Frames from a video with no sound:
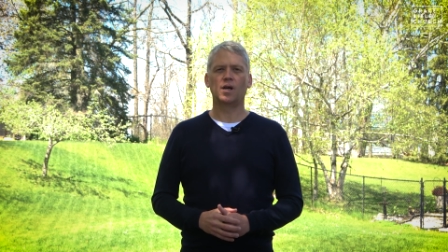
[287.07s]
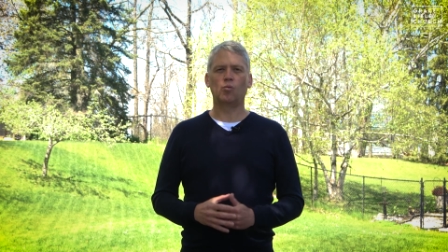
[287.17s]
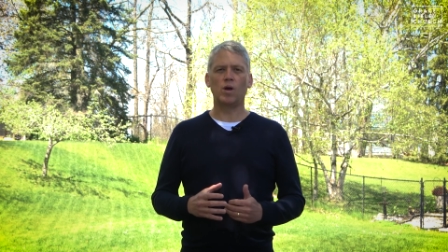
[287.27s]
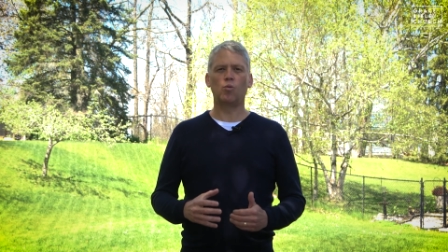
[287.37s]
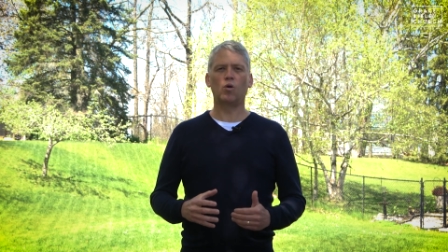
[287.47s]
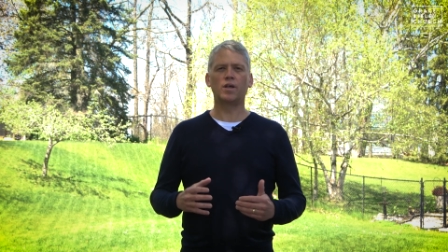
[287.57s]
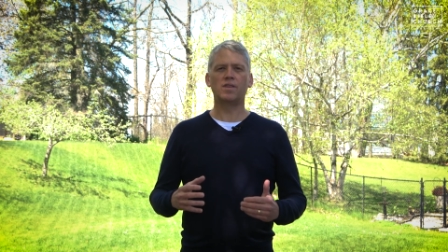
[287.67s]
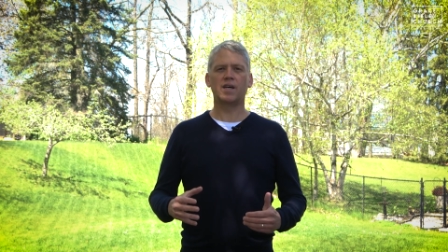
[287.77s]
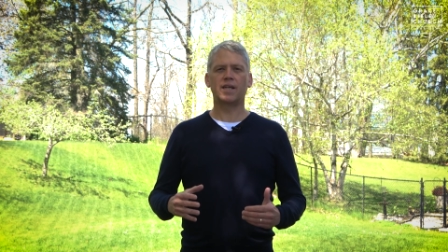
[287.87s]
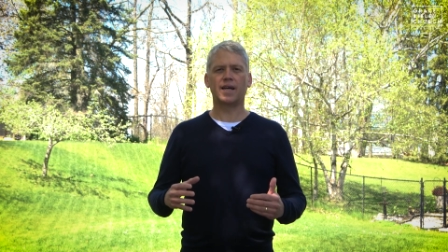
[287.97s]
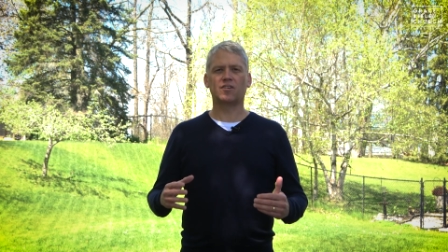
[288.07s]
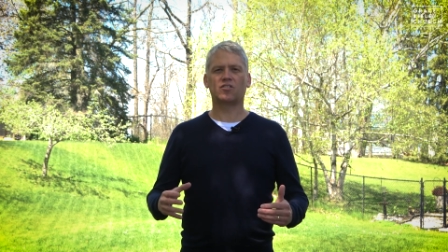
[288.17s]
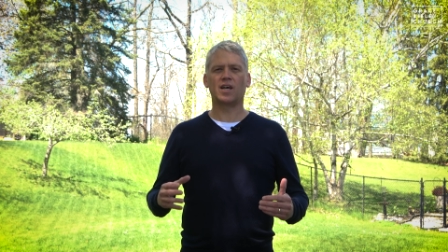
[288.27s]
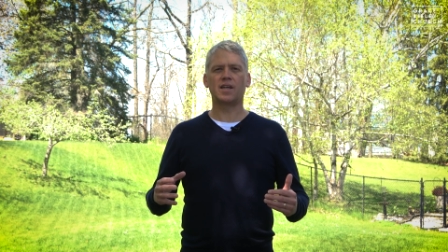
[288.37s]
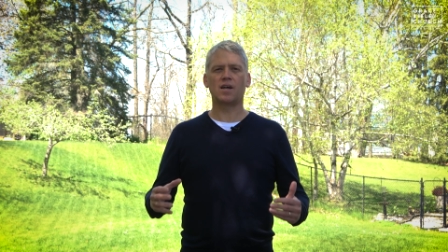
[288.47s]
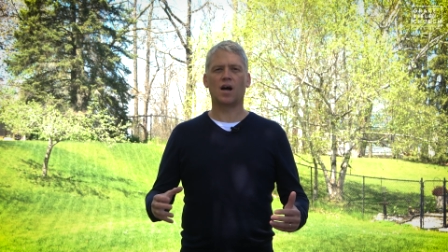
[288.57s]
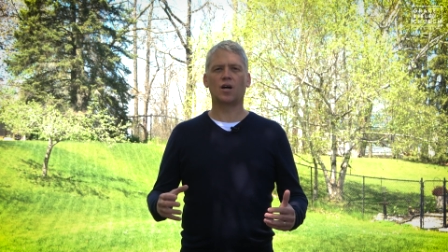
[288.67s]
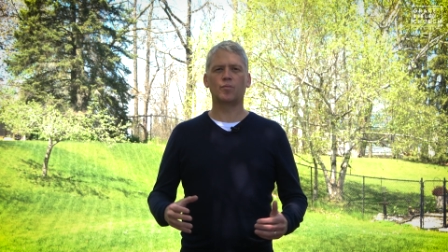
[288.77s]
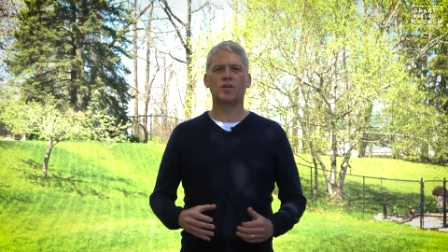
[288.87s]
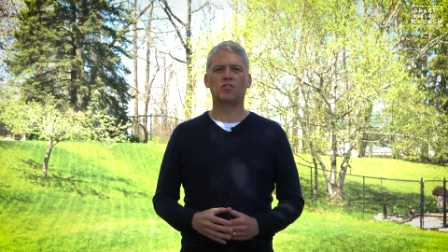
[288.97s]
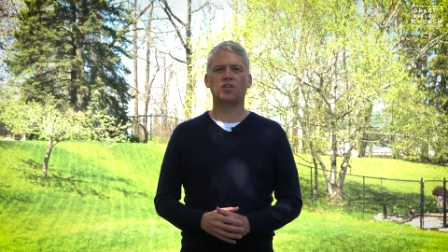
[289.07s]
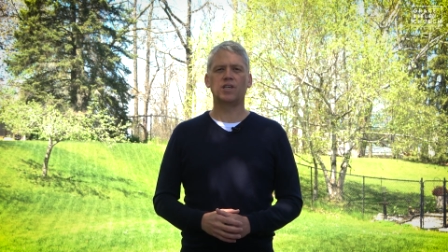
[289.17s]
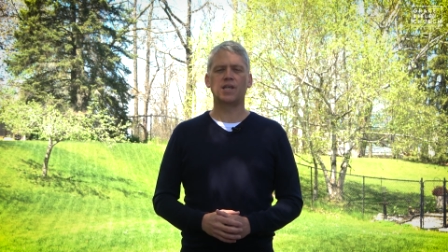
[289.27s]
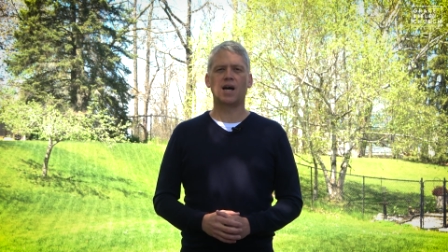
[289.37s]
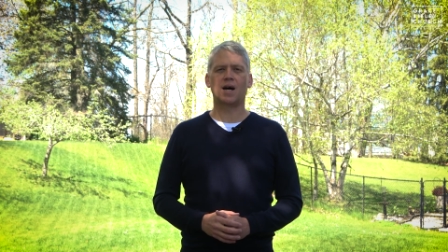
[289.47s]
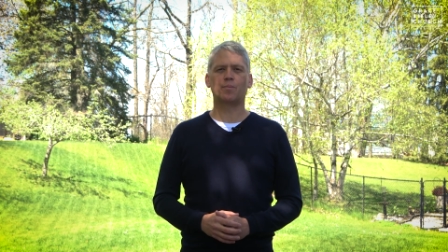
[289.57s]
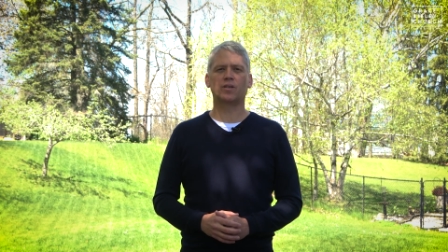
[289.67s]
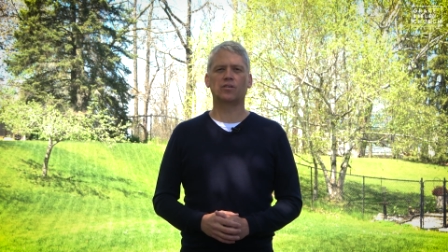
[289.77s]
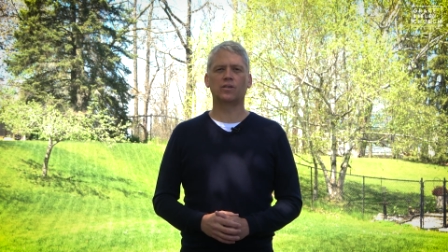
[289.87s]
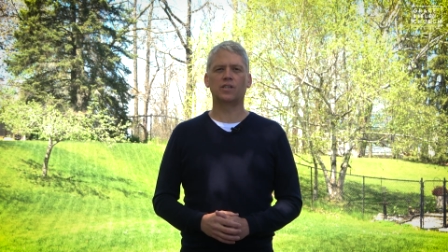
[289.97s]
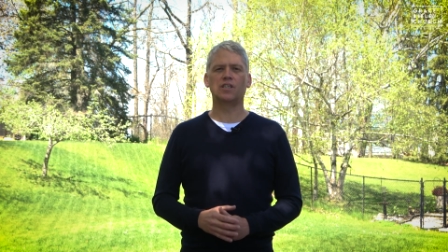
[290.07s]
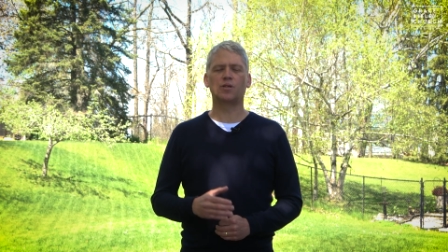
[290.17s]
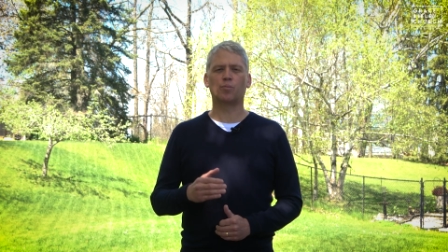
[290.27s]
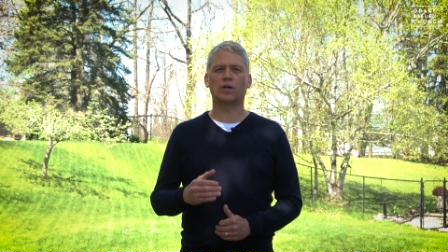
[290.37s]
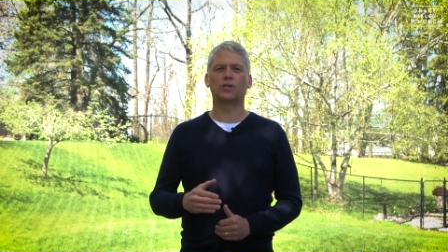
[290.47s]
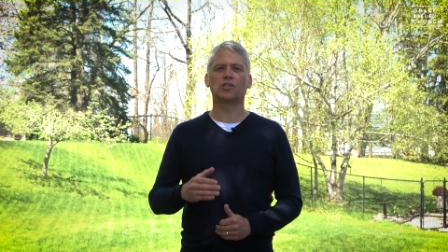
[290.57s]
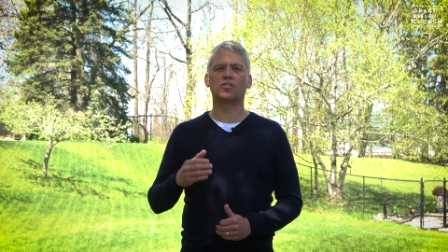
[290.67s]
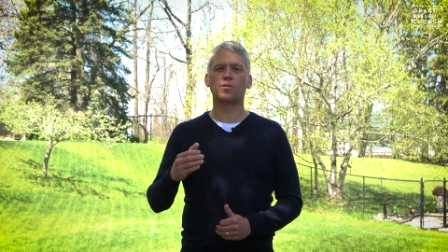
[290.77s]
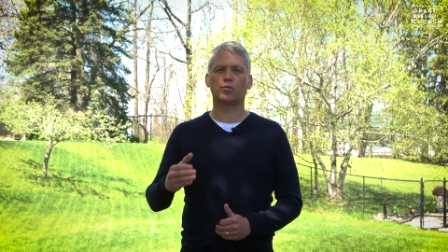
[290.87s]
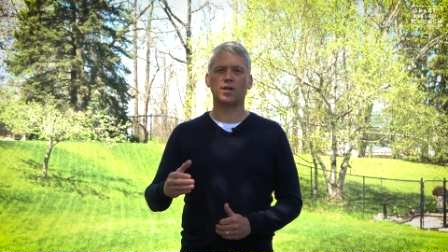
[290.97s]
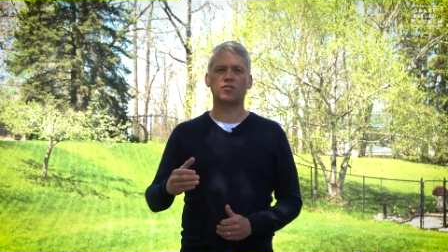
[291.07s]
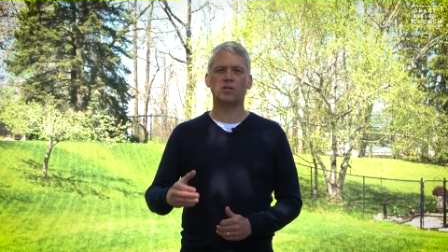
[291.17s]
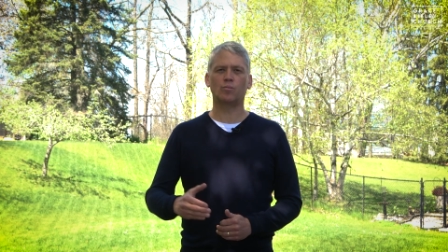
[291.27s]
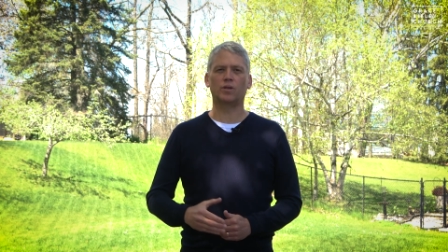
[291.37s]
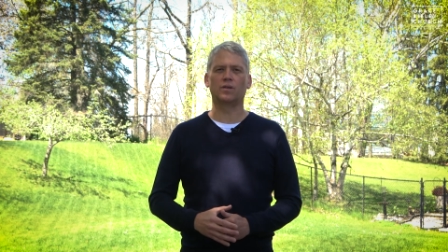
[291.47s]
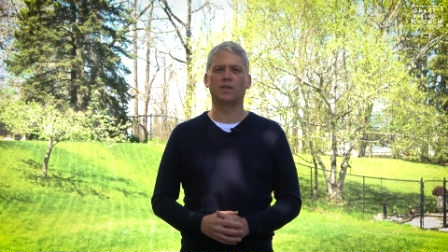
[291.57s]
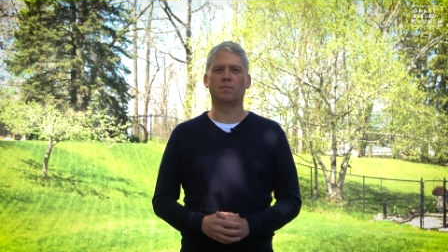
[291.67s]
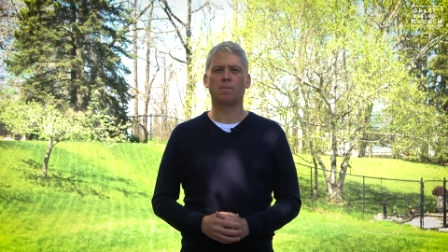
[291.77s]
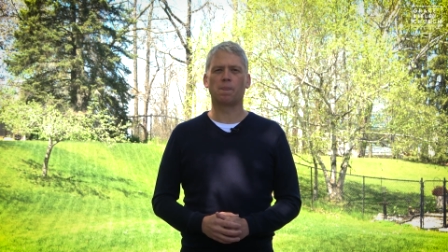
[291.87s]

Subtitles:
we would then extend to RBC the opportunity to purchase the Preston building.